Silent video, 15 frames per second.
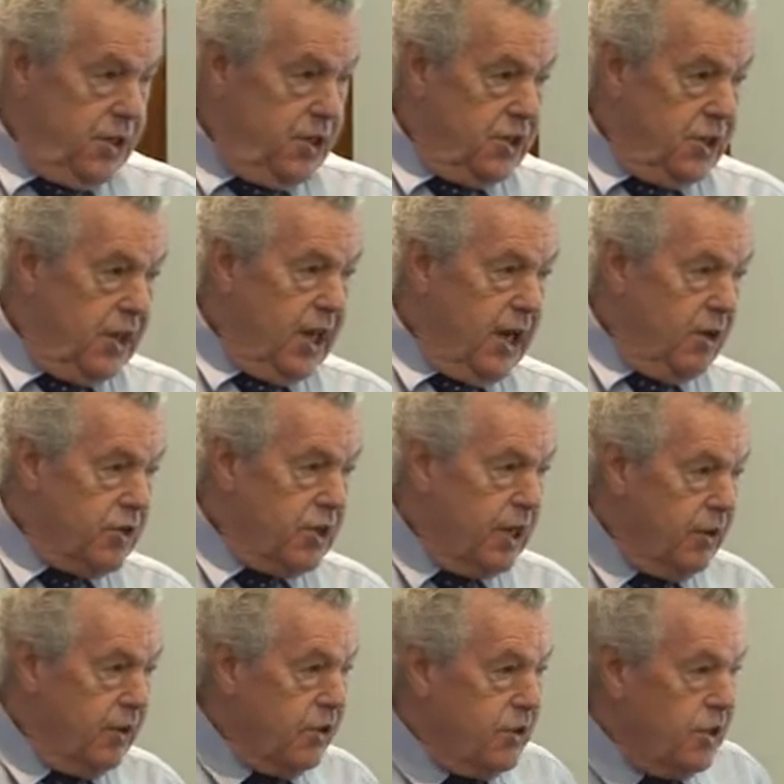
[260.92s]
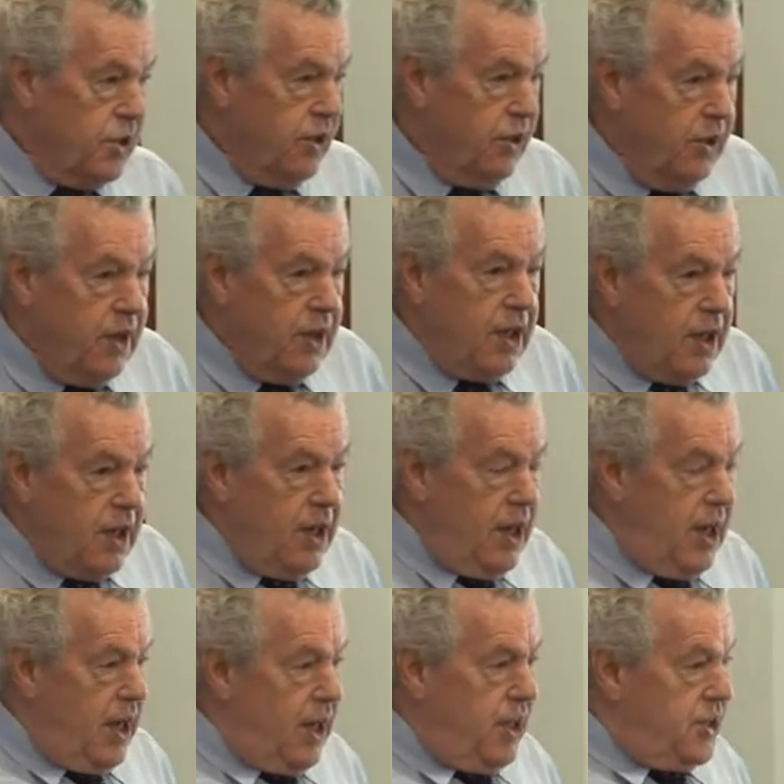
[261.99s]
So gout, I always do
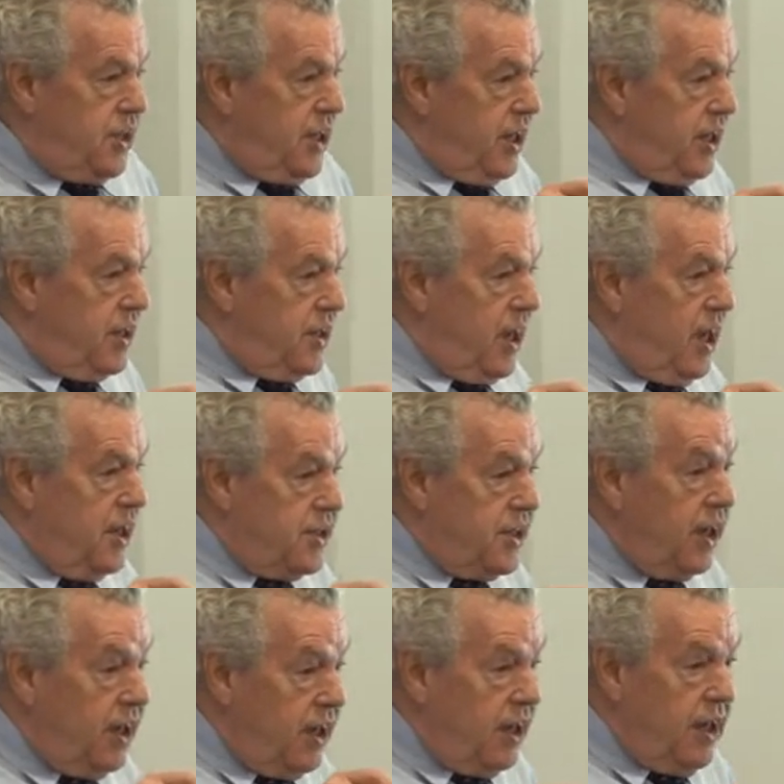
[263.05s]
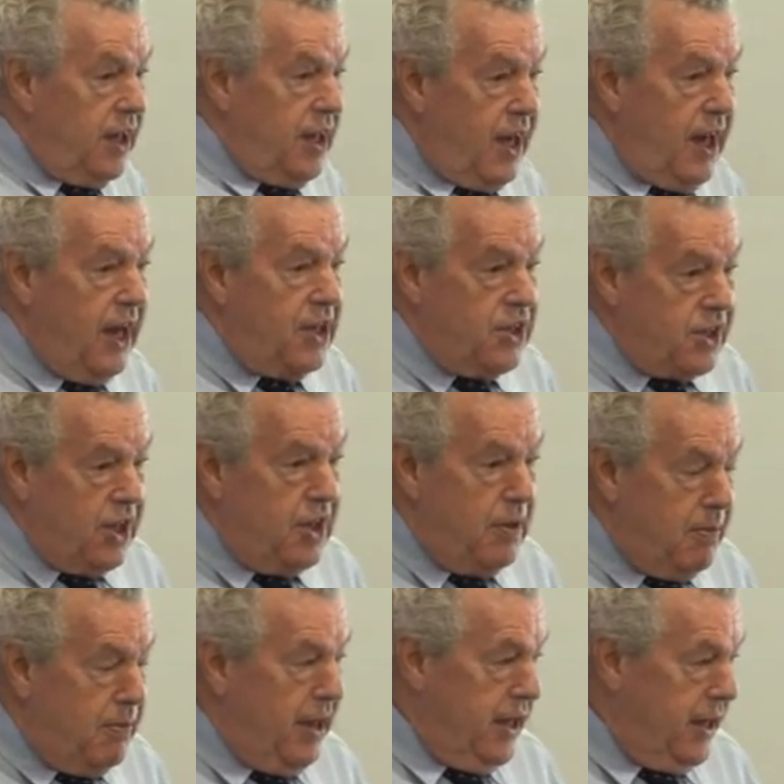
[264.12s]
zinc and
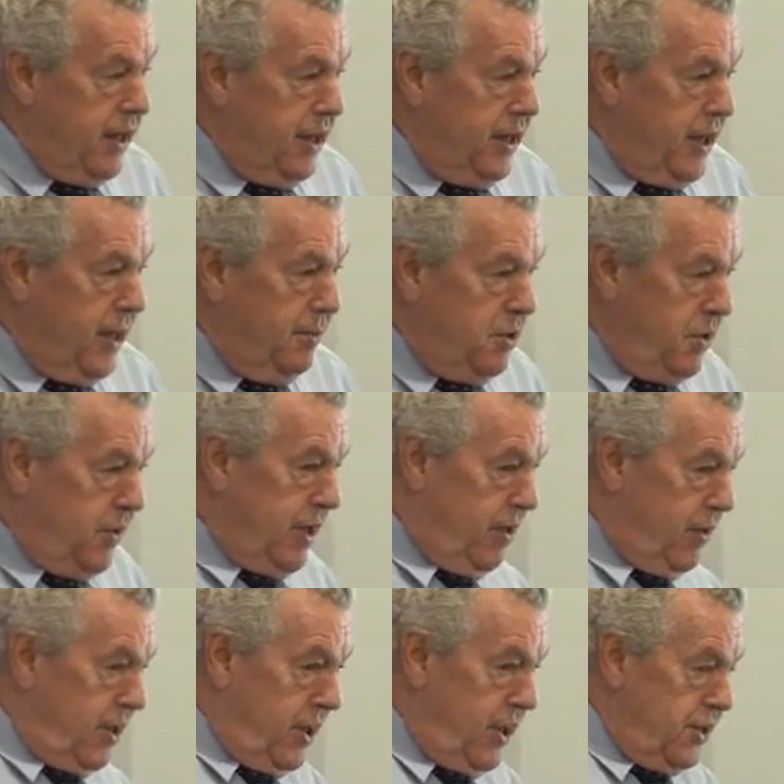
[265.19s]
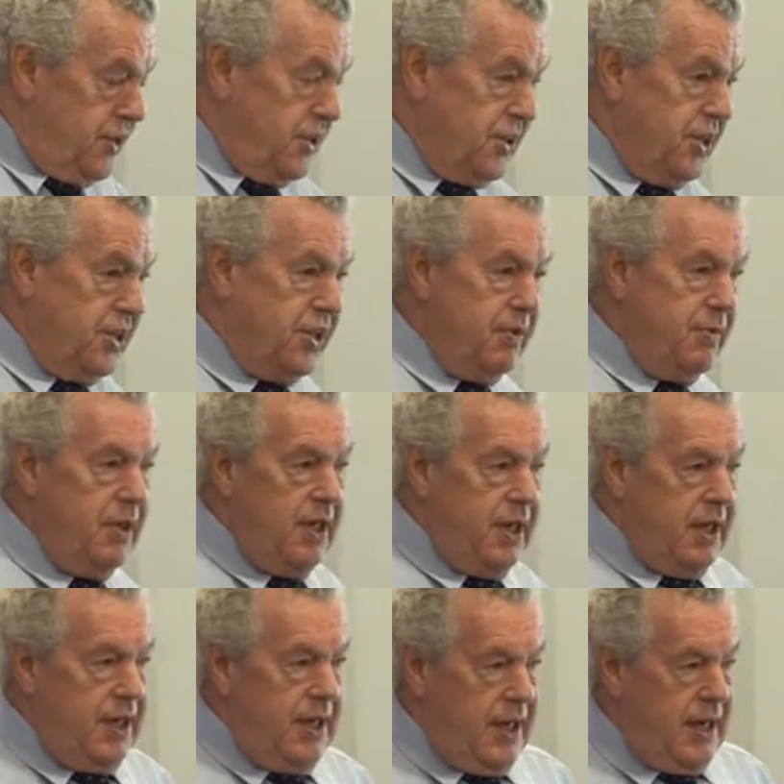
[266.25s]
sodium bicarb to alkalize the system,
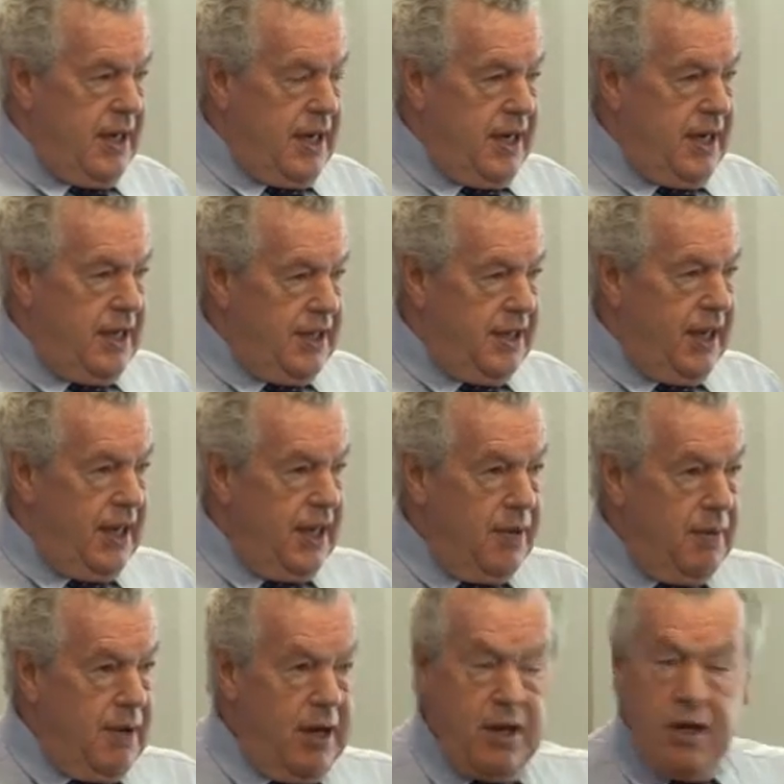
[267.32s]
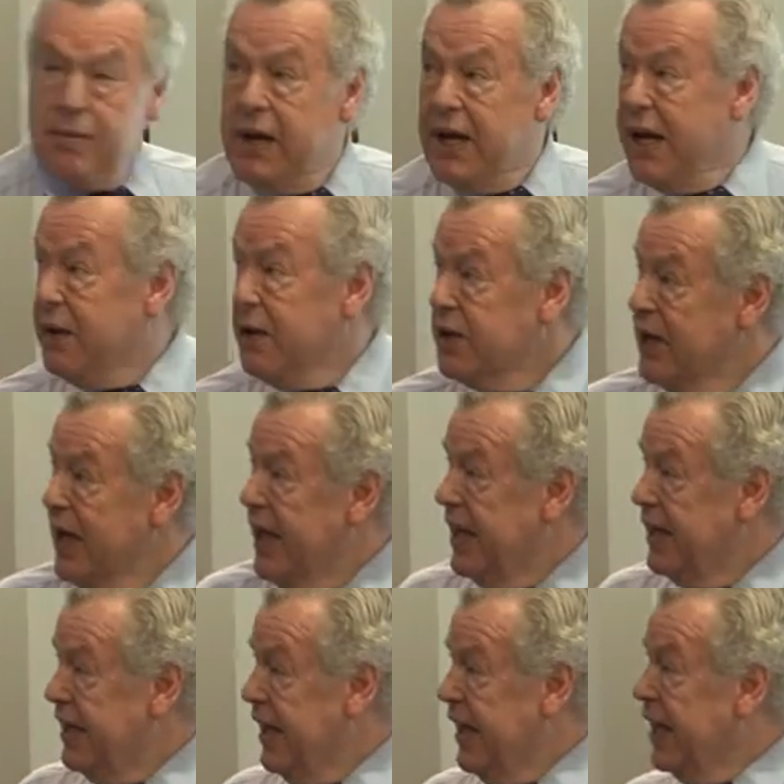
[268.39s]
zinc, and now you might want to
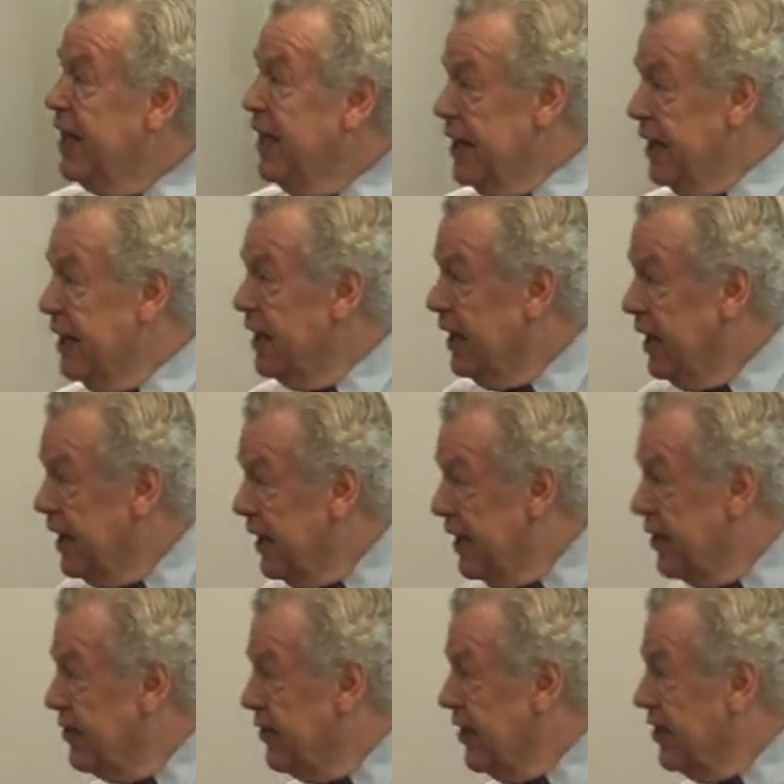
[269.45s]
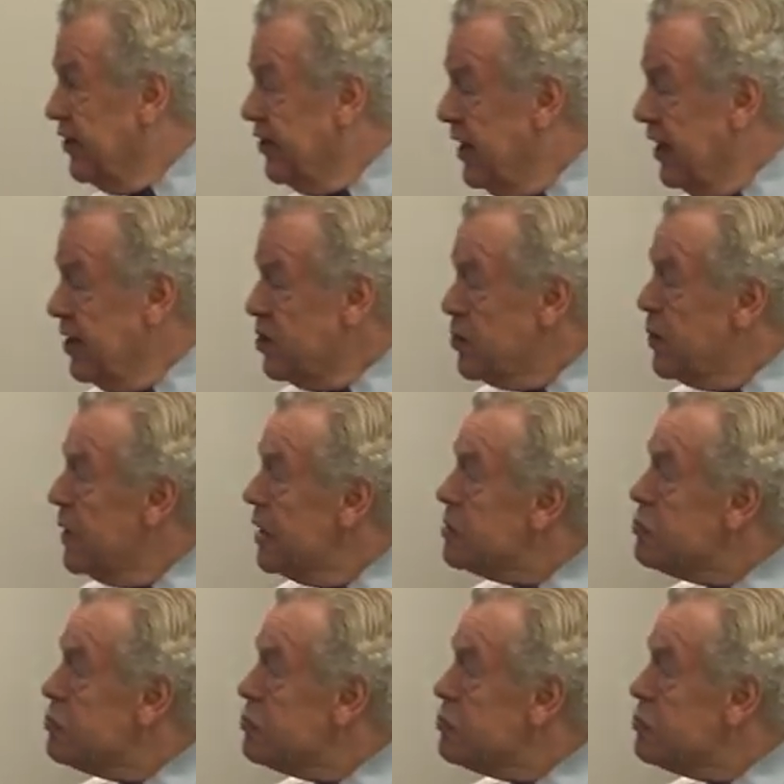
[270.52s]
add there clinically glycine to that as well.